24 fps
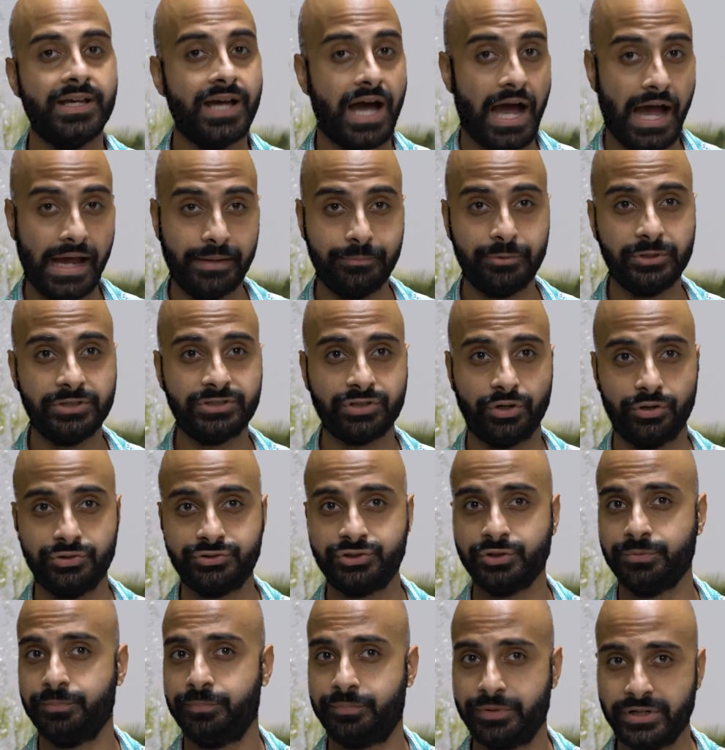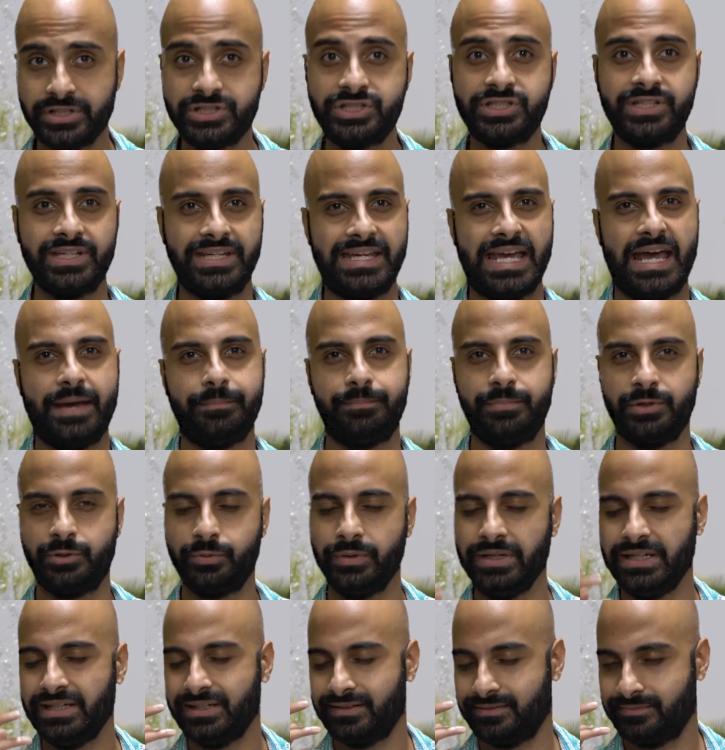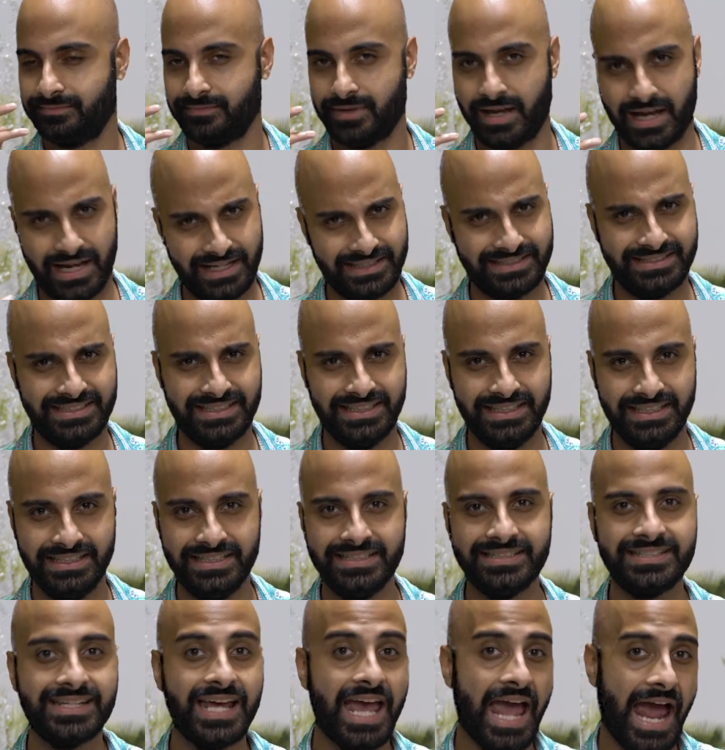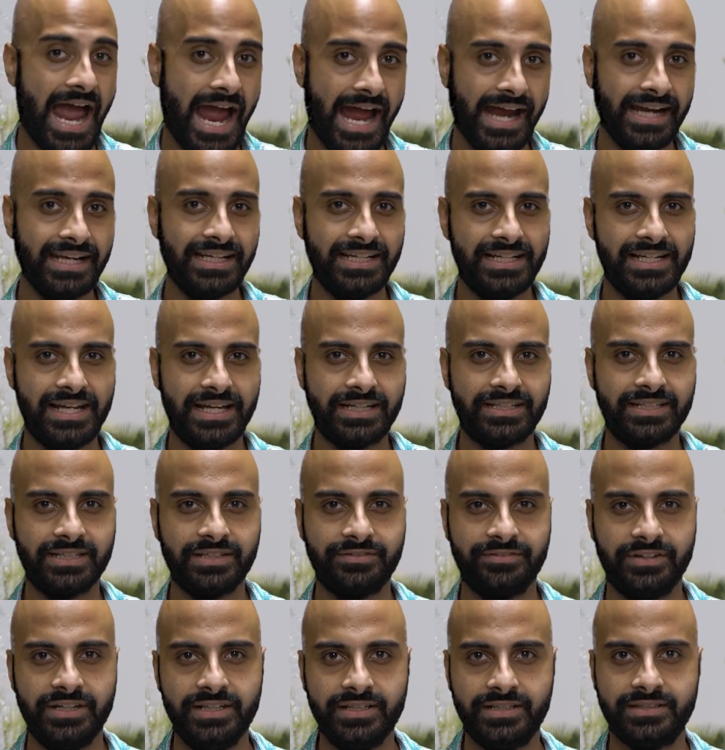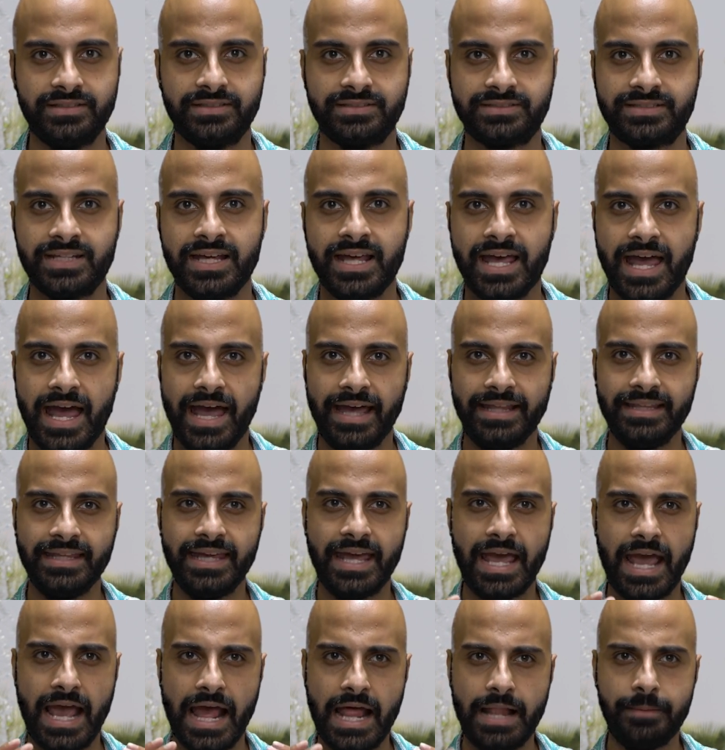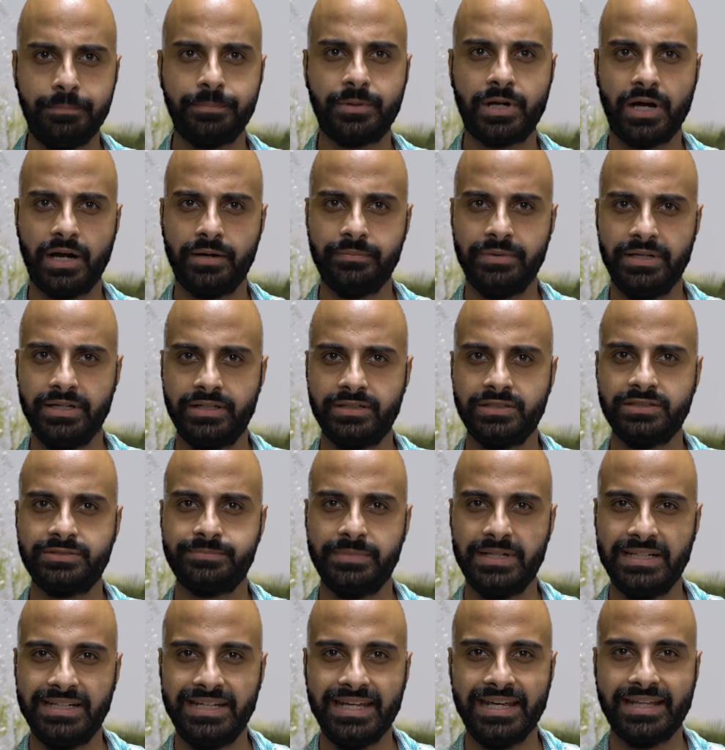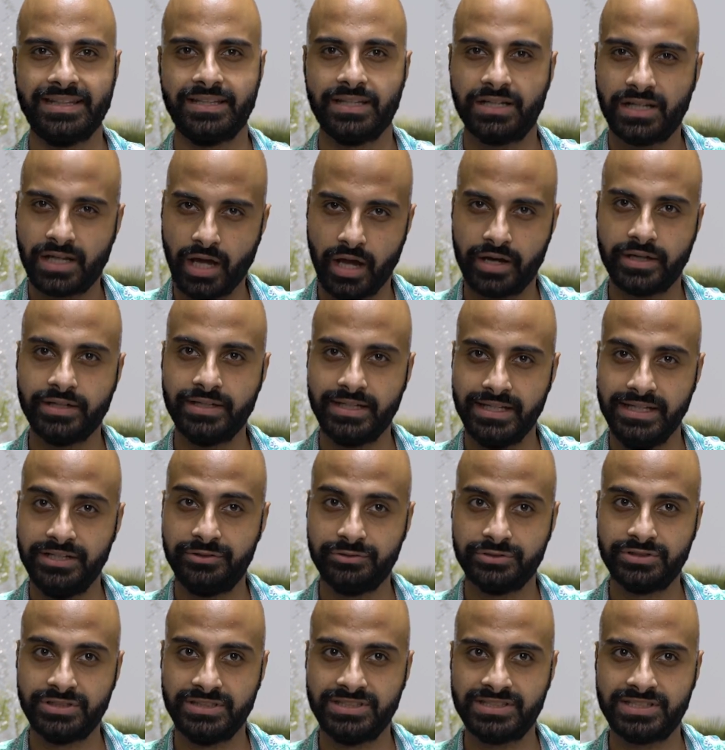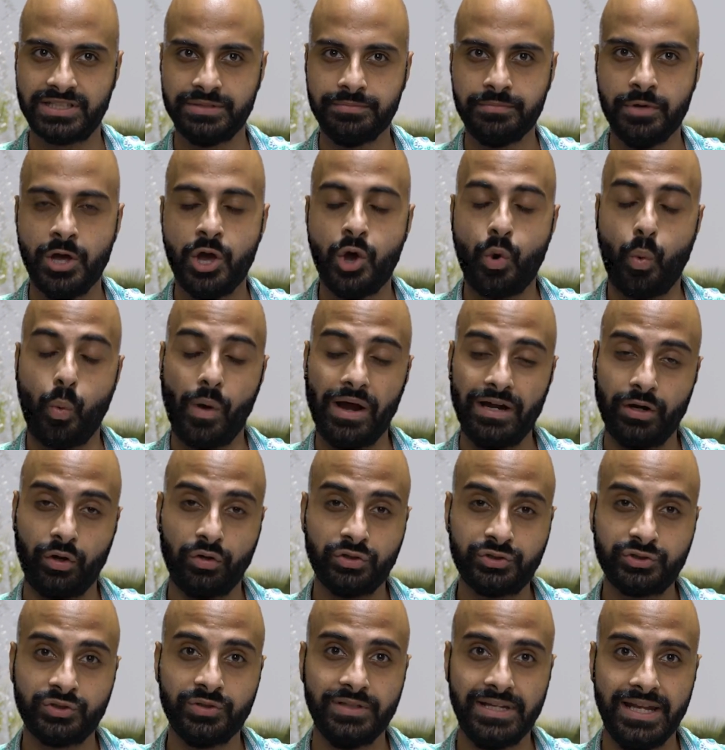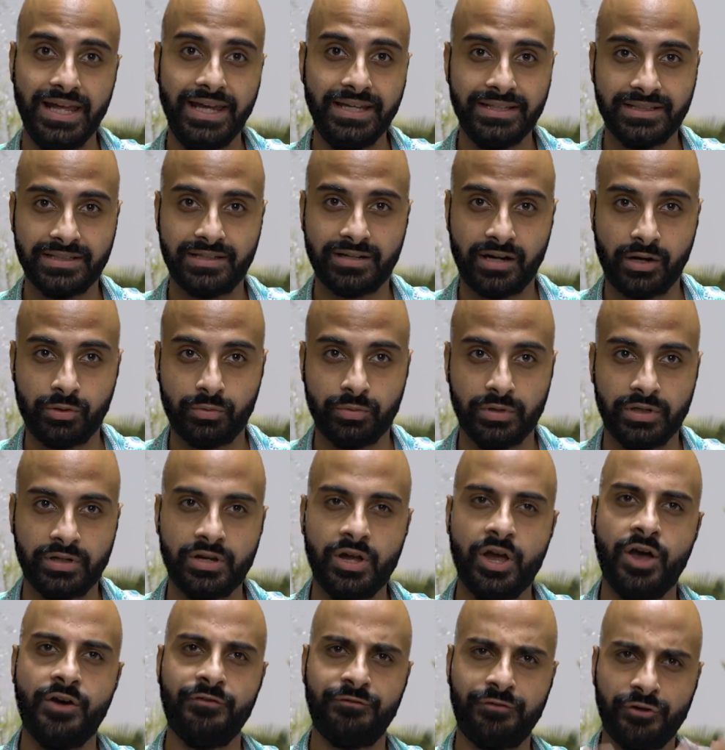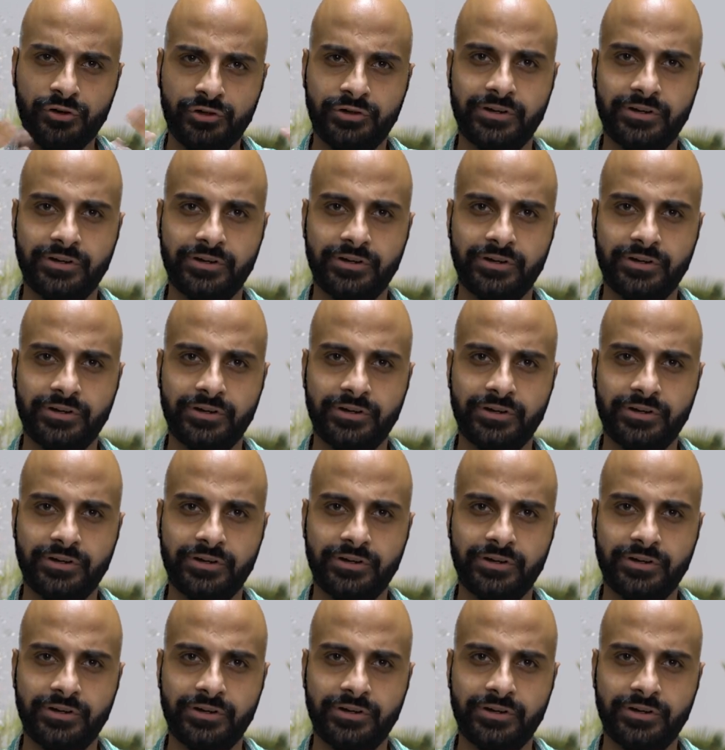Hybrids also bridge the gap between ICEs and electric vehicles, and they help car makers maintain the current ecosystem while also laying the groundwork for